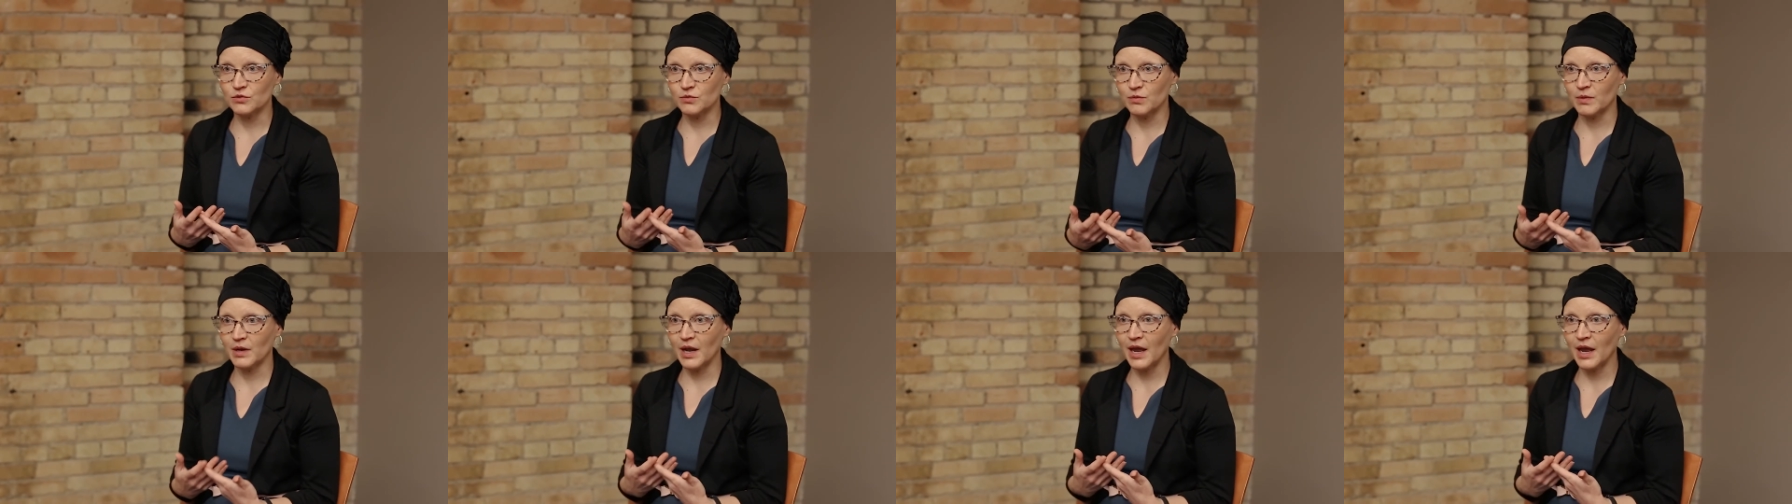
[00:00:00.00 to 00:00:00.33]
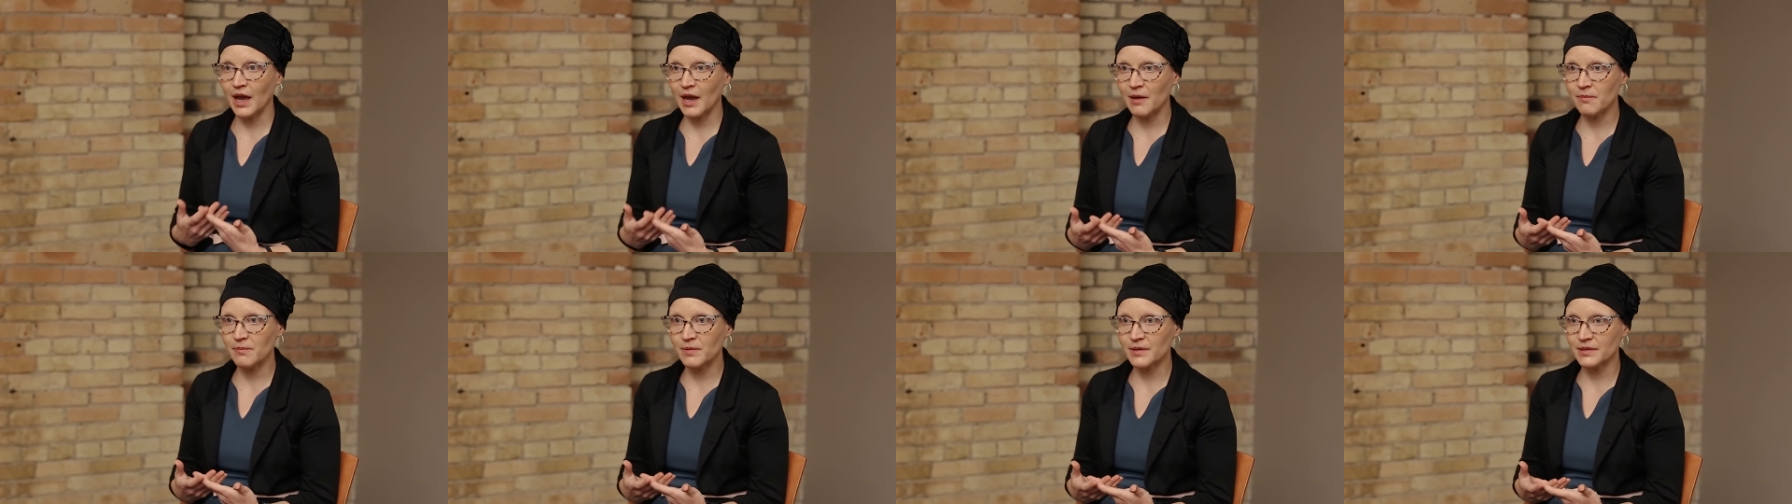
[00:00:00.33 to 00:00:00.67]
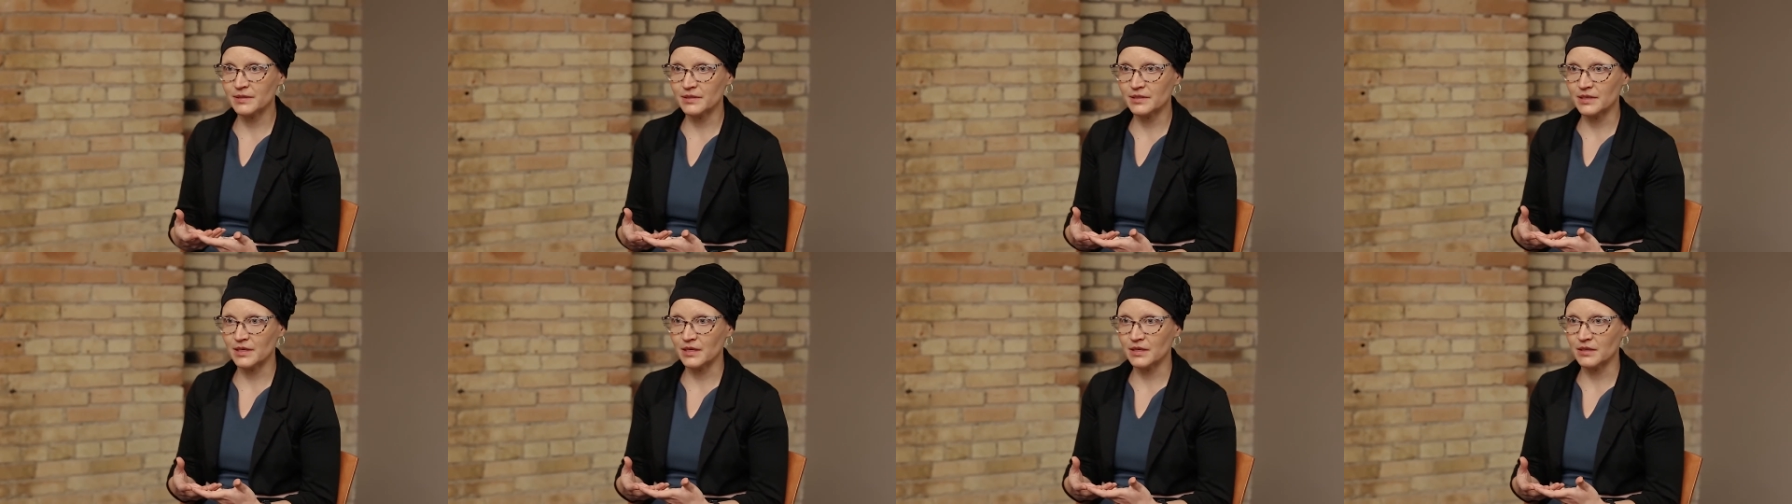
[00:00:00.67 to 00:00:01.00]
what
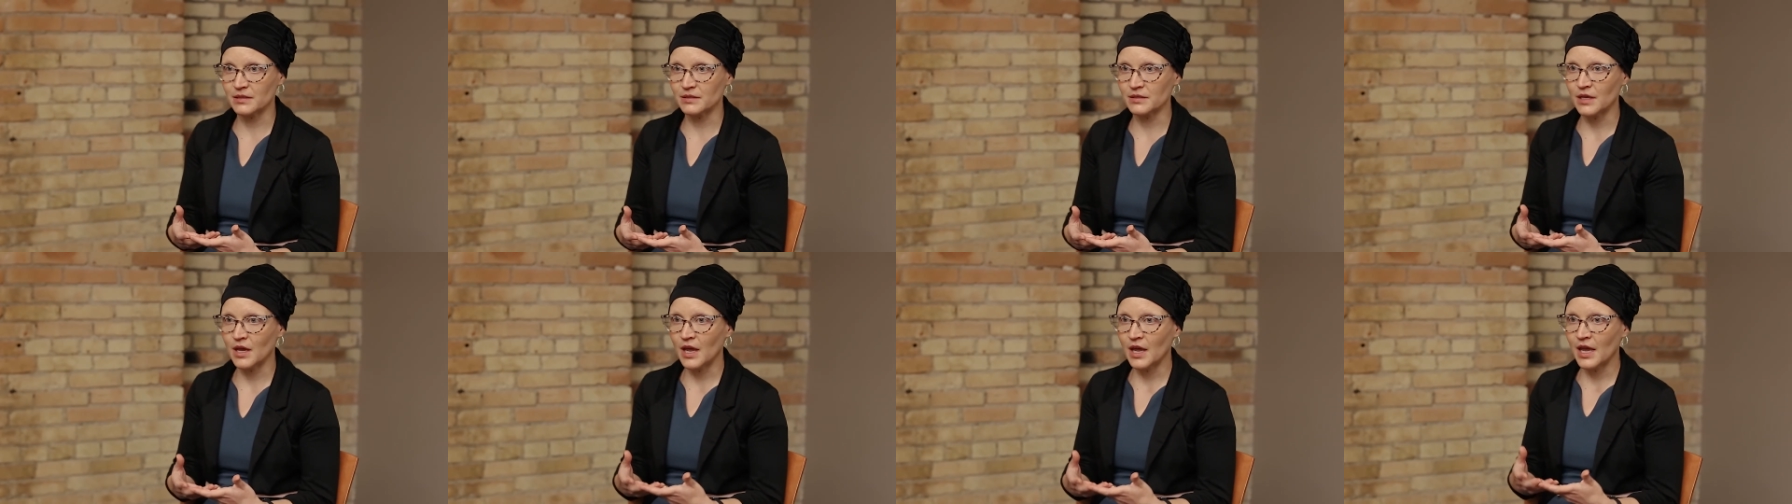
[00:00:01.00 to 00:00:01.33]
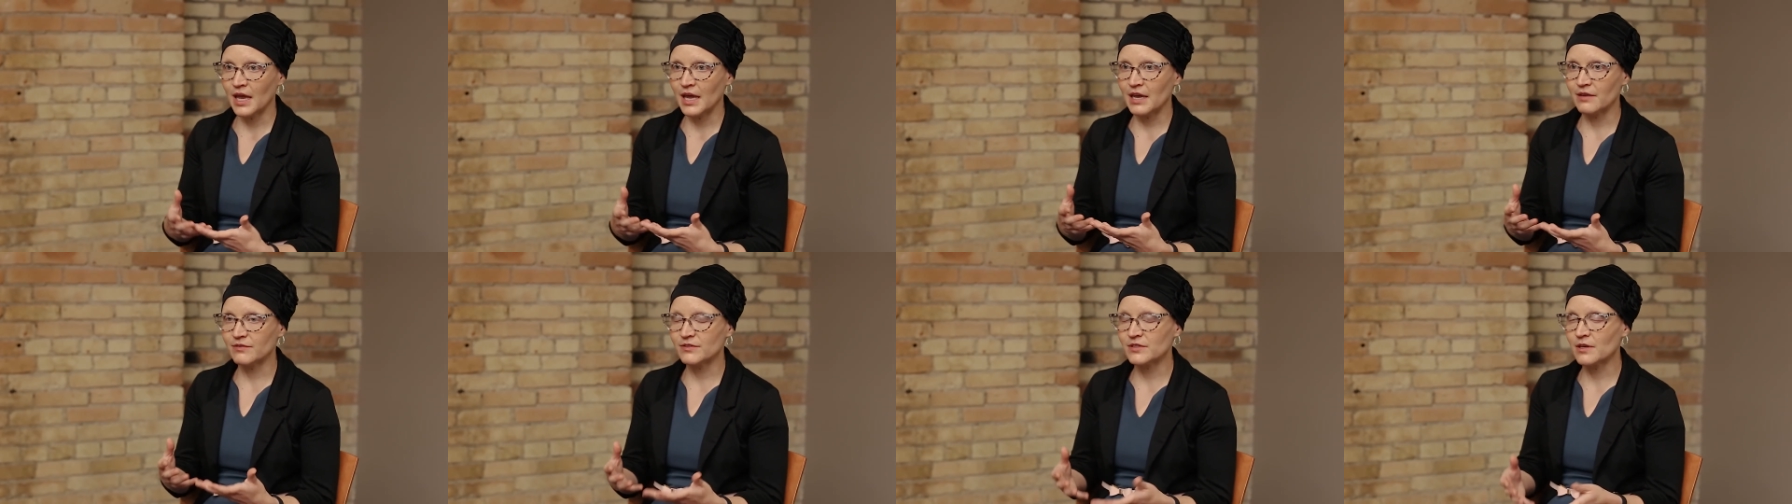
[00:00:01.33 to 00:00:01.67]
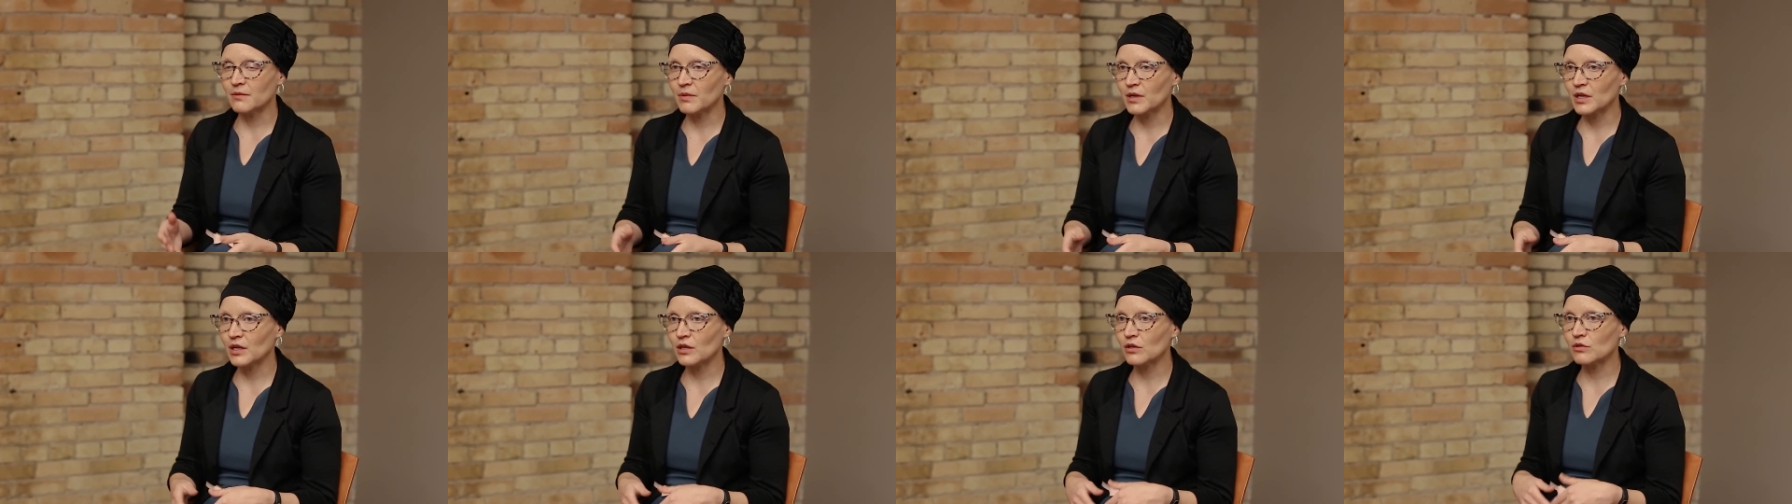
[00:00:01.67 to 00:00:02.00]
happens is if
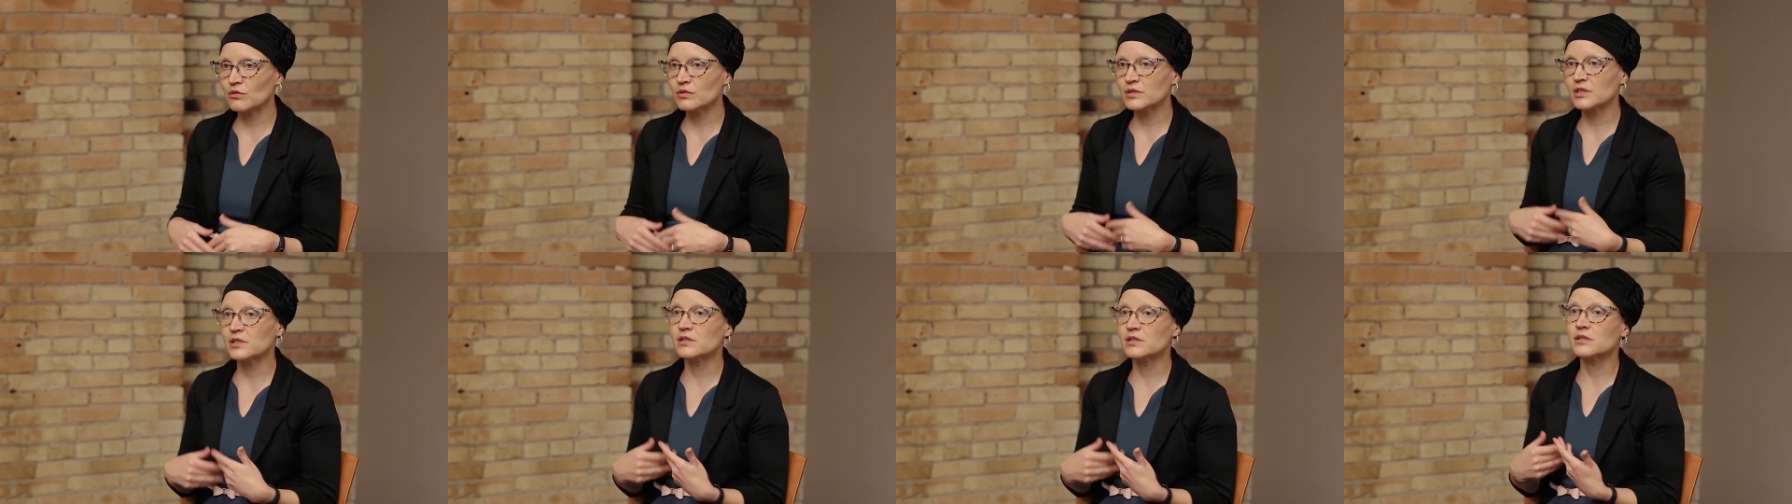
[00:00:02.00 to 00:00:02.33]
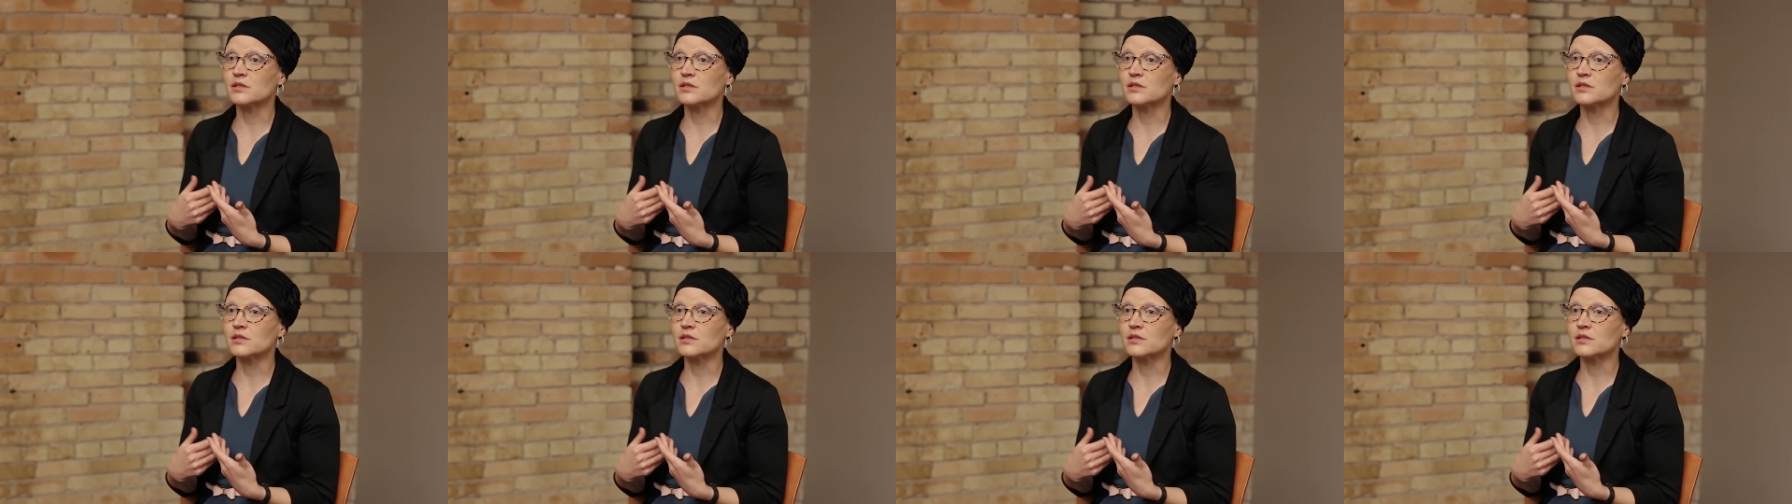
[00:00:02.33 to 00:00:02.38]
somebody uses